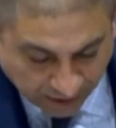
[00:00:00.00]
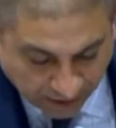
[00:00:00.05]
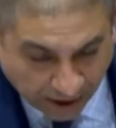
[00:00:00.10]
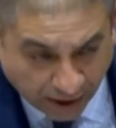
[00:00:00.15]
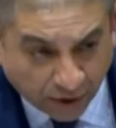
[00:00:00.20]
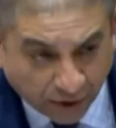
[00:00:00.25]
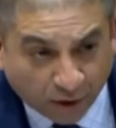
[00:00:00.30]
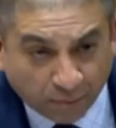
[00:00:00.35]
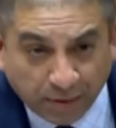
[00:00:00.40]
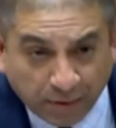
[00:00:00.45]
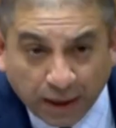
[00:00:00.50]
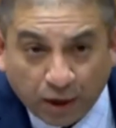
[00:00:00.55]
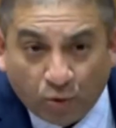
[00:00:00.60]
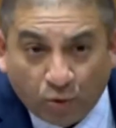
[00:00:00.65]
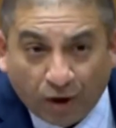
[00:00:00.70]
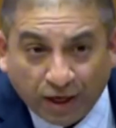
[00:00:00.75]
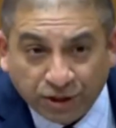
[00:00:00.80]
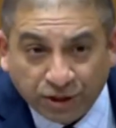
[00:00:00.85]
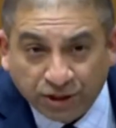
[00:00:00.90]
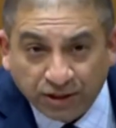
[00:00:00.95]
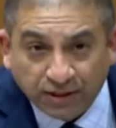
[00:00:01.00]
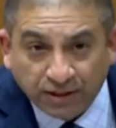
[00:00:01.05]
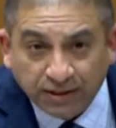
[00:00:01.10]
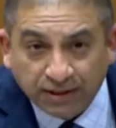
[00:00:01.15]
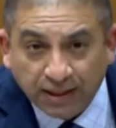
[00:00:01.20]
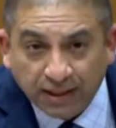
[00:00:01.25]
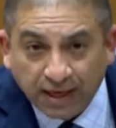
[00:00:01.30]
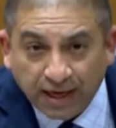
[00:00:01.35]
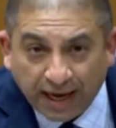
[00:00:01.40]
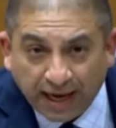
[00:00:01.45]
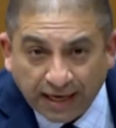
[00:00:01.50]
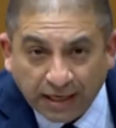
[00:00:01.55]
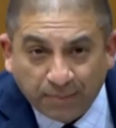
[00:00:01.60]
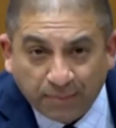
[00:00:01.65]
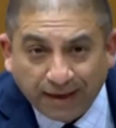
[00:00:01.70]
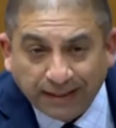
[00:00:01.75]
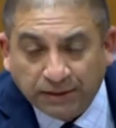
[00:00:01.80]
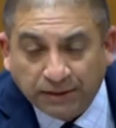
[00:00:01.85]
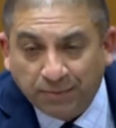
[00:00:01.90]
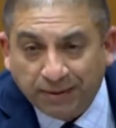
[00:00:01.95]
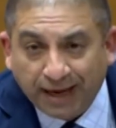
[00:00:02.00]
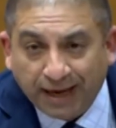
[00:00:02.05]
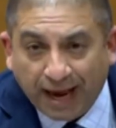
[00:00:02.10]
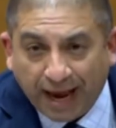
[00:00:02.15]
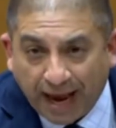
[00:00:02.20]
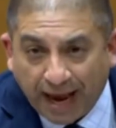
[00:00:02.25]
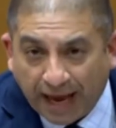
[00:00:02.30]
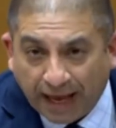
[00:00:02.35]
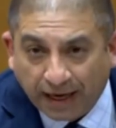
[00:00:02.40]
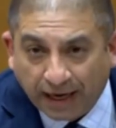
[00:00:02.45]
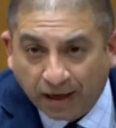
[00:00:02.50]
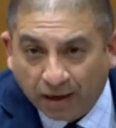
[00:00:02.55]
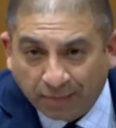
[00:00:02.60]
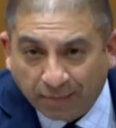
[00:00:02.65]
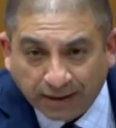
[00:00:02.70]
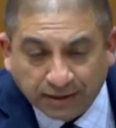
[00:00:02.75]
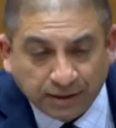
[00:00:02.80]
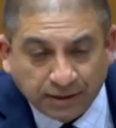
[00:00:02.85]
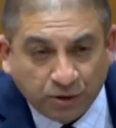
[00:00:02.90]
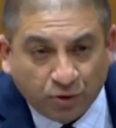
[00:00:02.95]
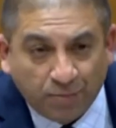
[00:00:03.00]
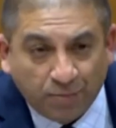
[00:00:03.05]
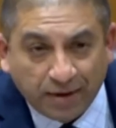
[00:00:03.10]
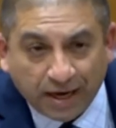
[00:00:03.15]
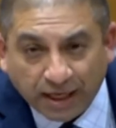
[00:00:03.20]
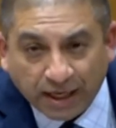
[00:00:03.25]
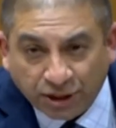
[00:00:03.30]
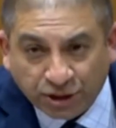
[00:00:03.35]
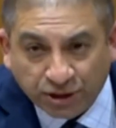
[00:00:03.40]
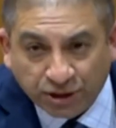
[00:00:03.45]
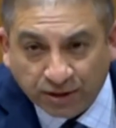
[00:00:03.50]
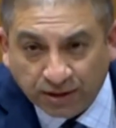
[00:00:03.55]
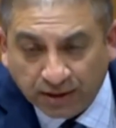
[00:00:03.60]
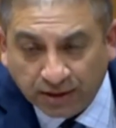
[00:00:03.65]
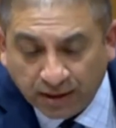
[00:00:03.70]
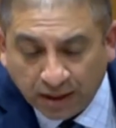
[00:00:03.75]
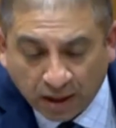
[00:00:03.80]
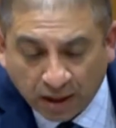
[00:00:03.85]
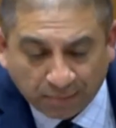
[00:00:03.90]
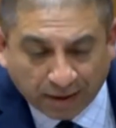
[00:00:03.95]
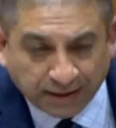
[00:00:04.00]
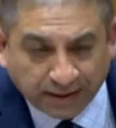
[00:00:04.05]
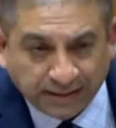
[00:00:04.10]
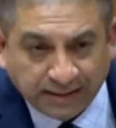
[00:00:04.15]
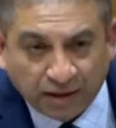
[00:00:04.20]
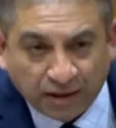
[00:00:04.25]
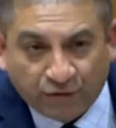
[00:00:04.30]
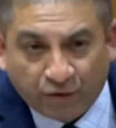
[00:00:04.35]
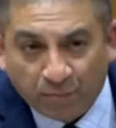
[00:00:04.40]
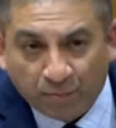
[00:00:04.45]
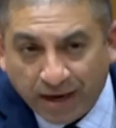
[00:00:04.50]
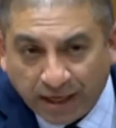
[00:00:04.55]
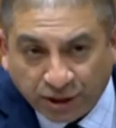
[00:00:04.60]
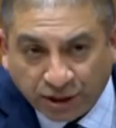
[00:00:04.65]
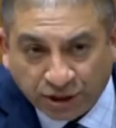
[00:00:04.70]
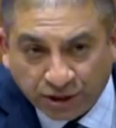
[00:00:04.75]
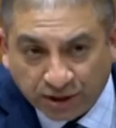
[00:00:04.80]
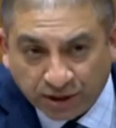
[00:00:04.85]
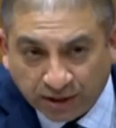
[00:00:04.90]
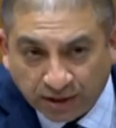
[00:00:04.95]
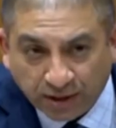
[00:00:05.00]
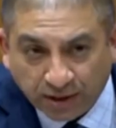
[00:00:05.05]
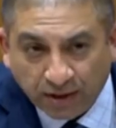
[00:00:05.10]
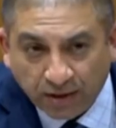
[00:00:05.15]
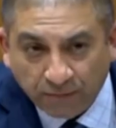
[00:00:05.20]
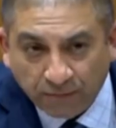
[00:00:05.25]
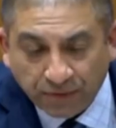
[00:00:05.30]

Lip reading: and there are big questions and debates to be had about discrimination, about disinformation,